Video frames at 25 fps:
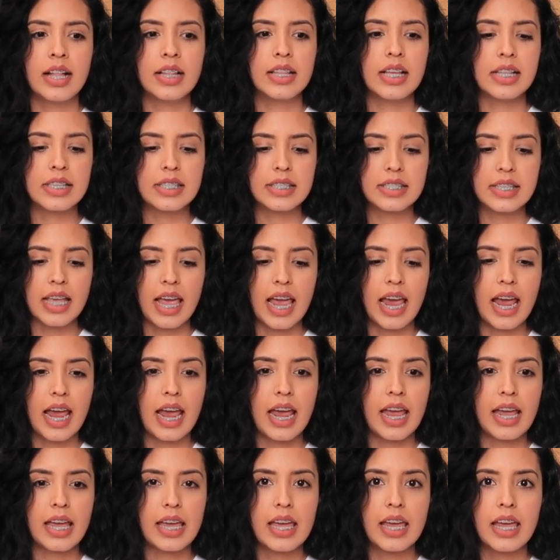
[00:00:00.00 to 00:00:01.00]
let's
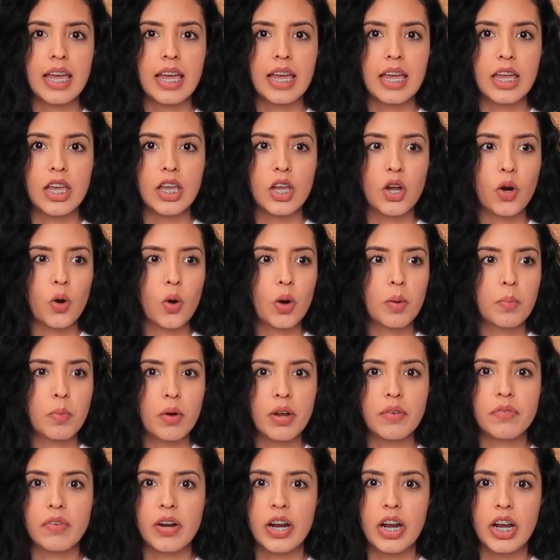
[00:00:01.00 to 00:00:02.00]
say he, your
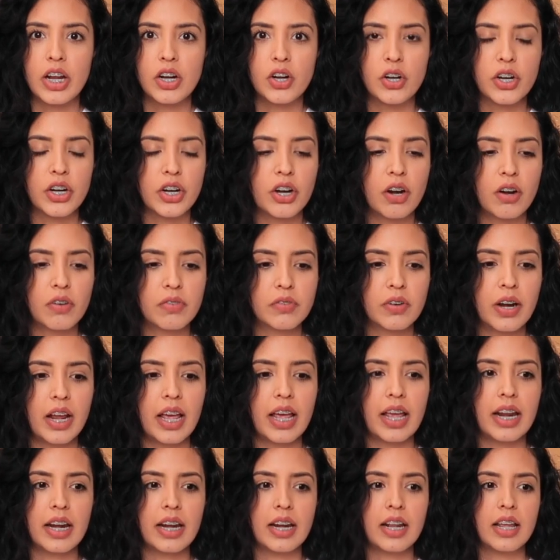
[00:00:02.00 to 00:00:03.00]
boyfriend or your
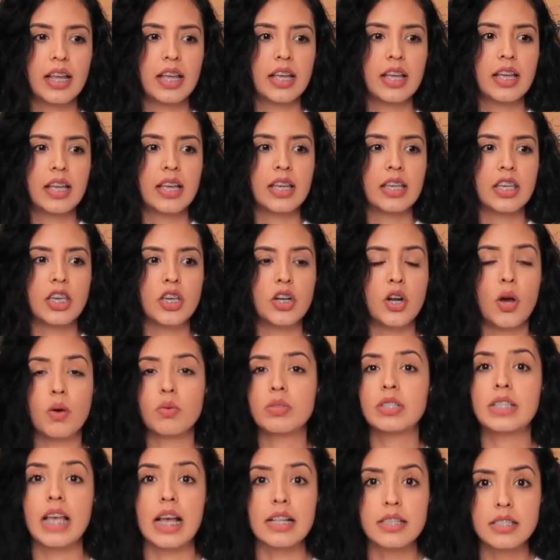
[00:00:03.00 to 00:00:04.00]
girlfriend you know
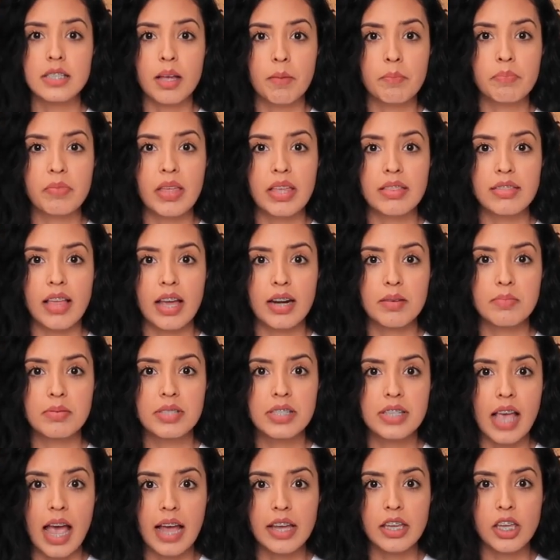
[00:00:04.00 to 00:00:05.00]
said something that
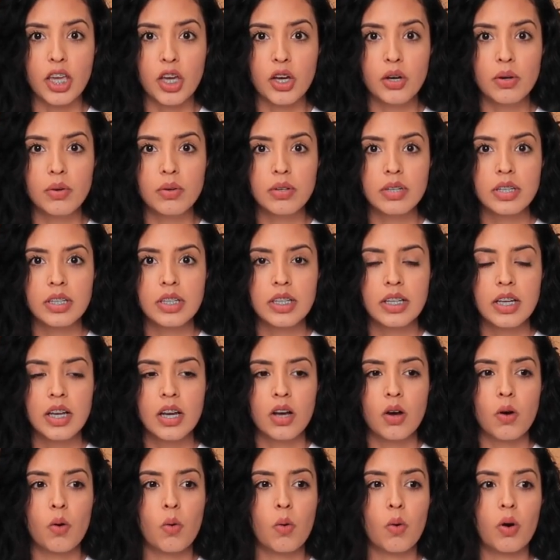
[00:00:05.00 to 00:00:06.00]
upset you
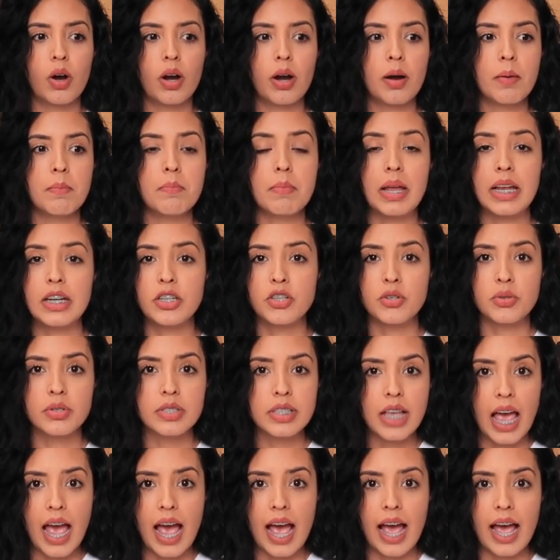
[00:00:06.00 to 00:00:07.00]
or made you
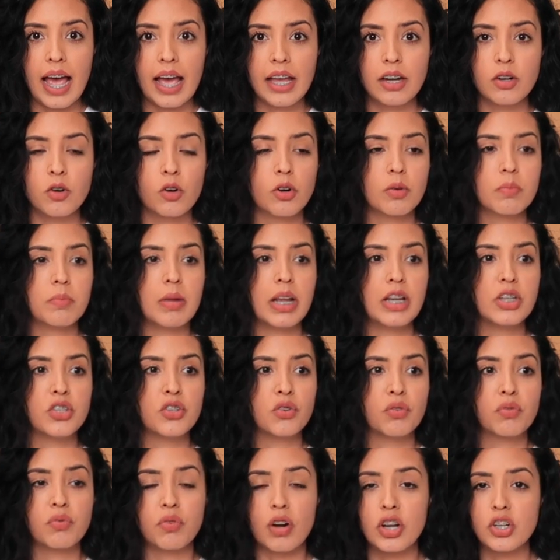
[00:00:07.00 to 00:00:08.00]
sad or made
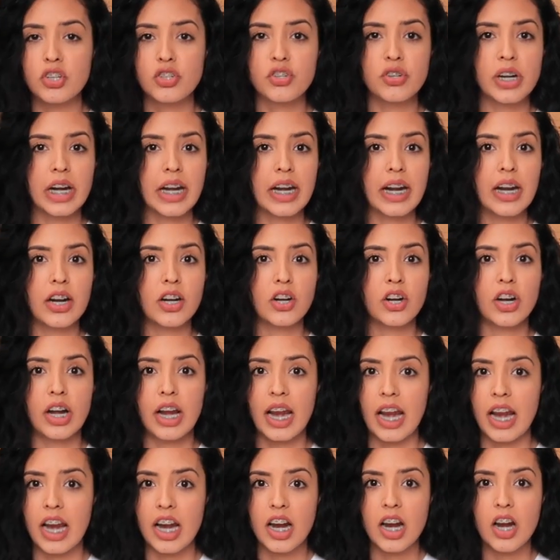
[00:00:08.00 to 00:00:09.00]
you frustrated or
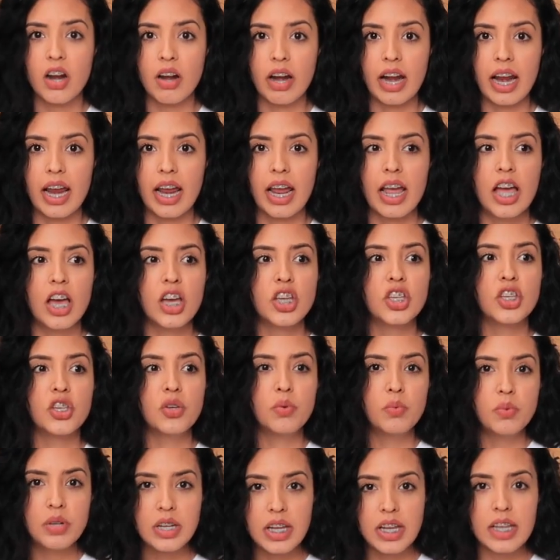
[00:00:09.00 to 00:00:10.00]
angry
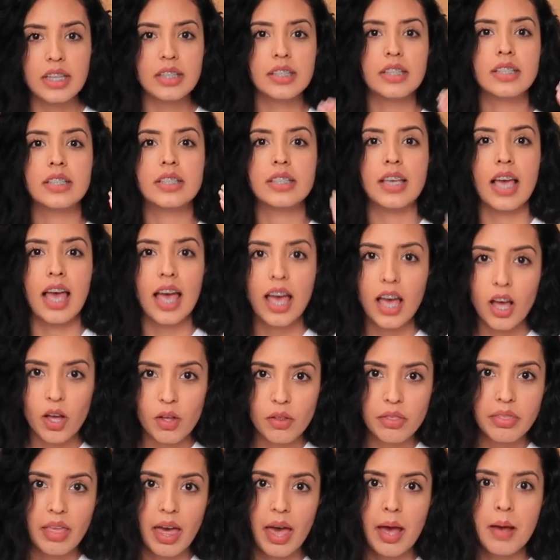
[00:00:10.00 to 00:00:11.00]
you need to
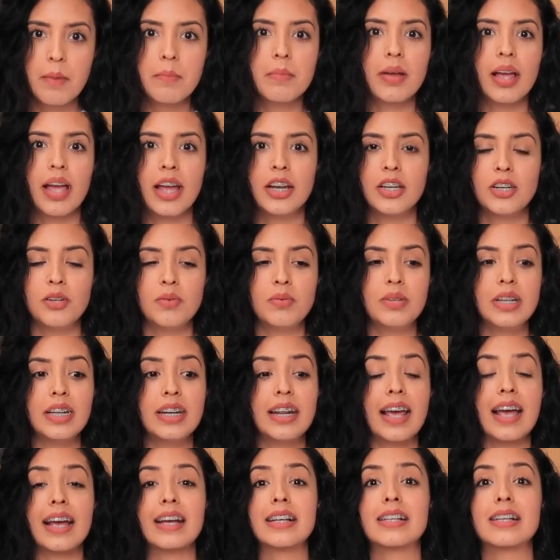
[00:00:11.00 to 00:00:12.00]
tell them and you need
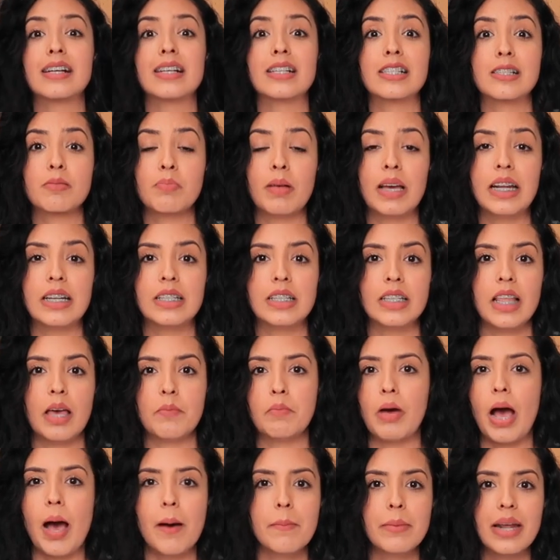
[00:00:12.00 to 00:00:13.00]
to explain to
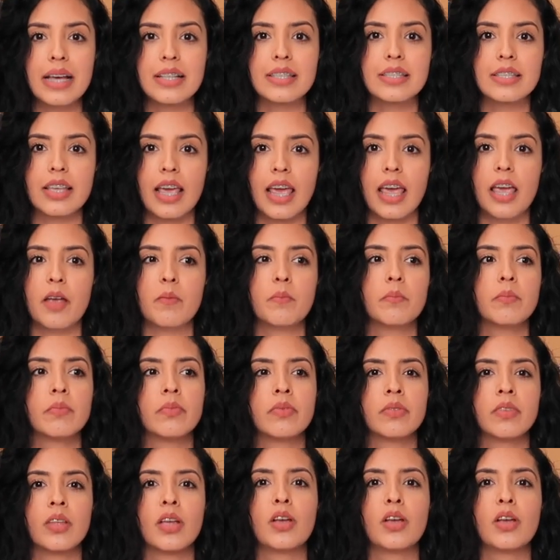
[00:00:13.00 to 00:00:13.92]
them i'm not saying